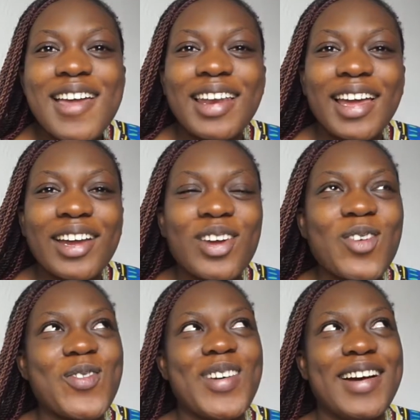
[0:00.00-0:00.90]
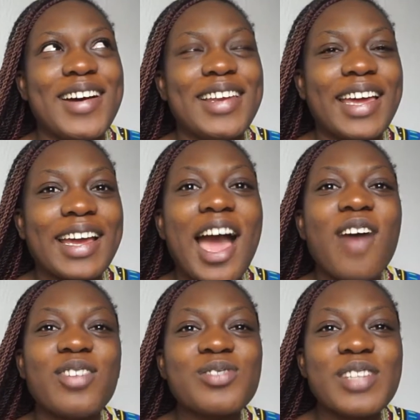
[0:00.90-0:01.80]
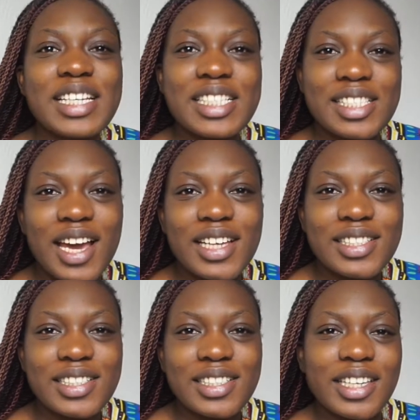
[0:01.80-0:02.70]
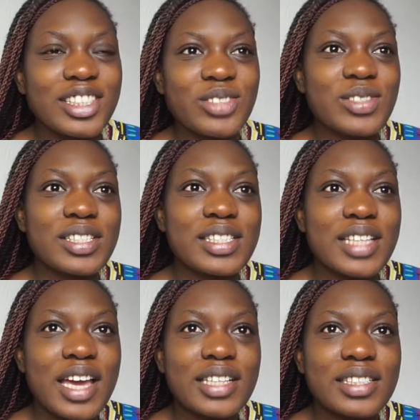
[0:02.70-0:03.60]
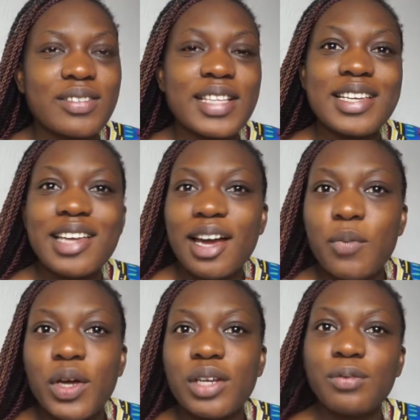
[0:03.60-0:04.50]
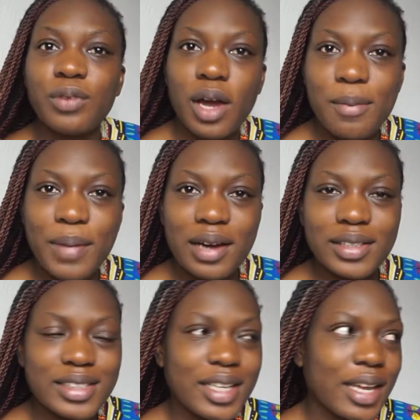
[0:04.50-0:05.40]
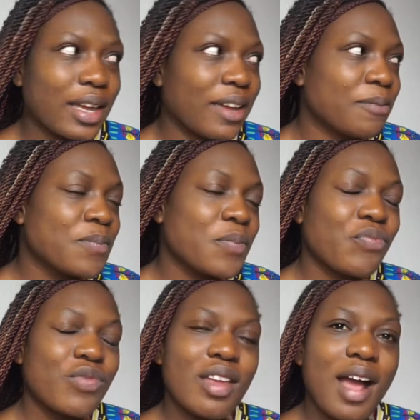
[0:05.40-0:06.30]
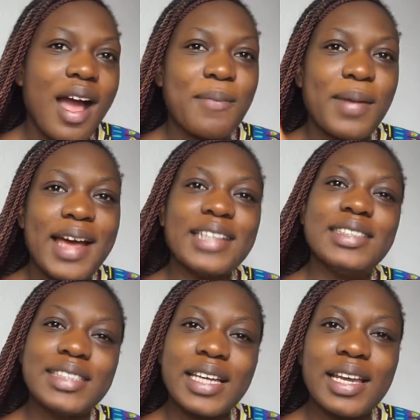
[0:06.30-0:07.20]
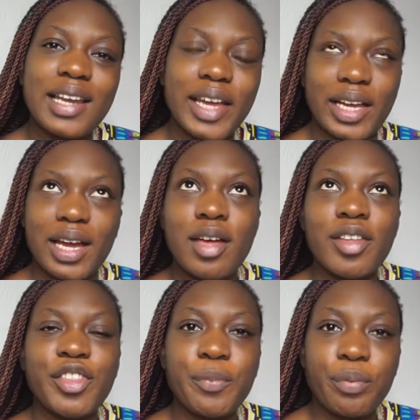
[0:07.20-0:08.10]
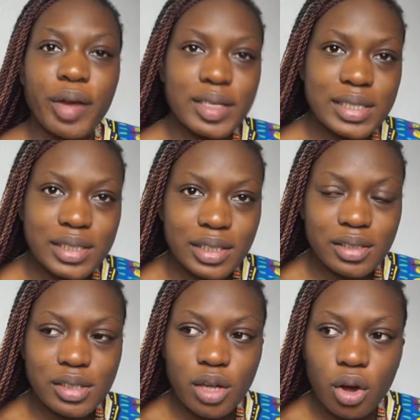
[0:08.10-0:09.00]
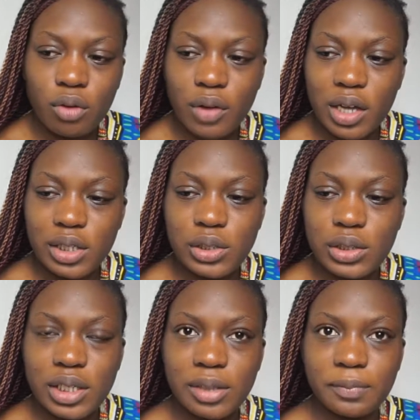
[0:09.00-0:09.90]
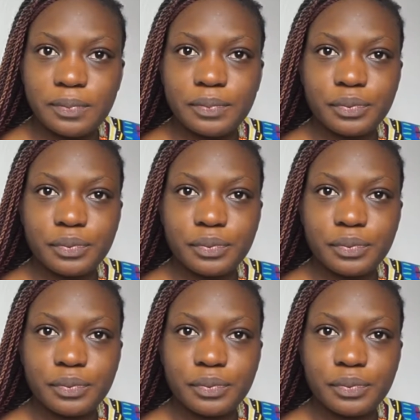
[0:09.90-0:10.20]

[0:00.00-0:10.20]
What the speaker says: Like, what? Like, I was really excited. Like, she was excited. I was like, yeah, I'm gonna vlog about it. I planned it. Like, the president of our uni,